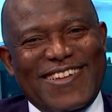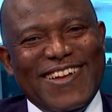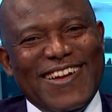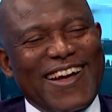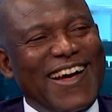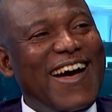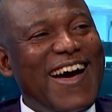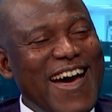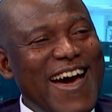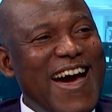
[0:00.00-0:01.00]

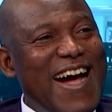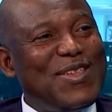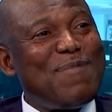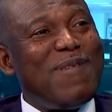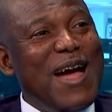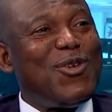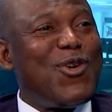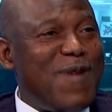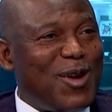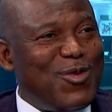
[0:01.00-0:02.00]
I still plan to
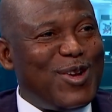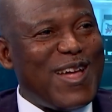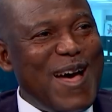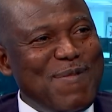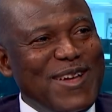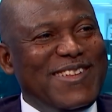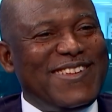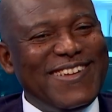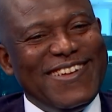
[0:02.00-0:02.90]
go back to retirement.